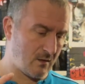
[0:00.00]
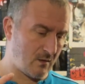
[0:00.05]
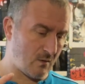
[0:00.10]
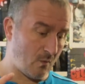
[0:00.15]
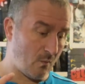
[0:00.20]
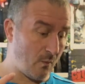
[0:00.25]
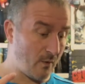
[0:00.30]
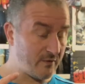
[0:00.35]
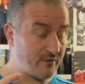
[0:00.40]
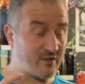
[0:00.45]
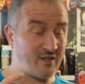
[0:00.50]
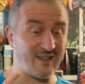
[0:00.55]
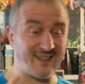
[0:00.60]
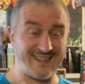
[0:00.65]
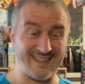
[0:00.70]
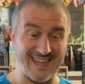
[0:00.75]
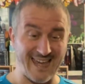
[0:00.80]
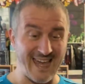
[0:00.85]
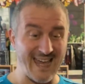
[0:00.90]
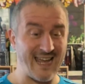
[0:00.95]
once
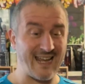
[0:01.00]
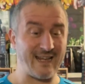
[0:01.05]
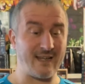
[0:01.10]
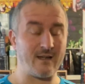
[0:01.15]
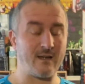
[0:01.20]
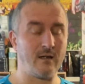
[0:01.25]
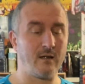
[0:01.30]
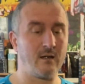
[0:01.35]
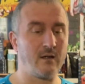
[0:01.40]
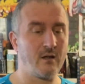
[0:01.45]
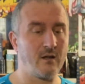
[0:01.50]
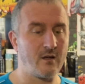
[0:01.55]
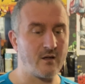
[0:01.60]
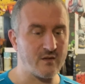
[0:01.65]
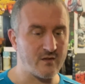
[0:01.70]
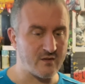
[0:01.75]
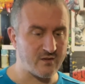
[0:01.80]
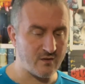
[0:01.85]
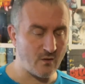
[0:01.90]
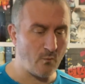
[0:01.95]
again,
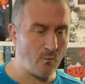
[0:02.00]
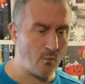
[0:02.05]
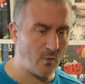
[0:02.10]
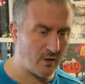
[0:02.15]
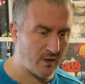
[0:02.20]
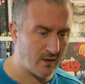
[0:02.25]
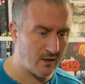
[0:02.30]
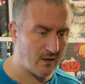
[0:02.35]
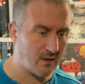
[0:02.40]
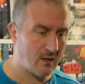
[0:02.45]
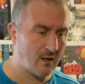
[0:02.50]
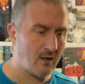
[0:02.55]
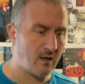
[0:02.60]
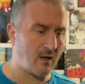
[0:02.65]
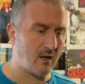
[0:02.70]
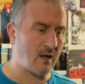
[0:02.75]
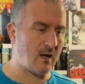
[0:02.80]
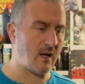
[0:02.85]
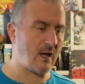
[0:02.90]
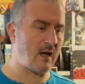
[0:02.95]
someone
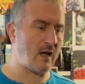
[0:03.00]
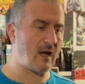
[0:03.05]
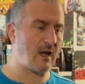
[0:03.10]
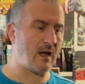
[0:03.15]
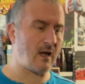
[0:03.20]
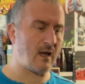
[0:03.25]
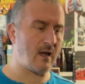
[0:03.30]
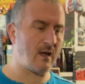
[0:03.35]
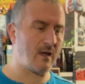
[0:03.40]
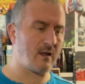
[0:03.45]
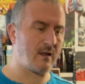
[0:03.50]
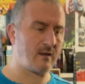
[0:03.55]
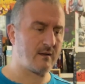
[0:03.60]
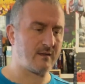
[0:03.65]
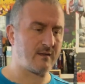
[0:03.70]
that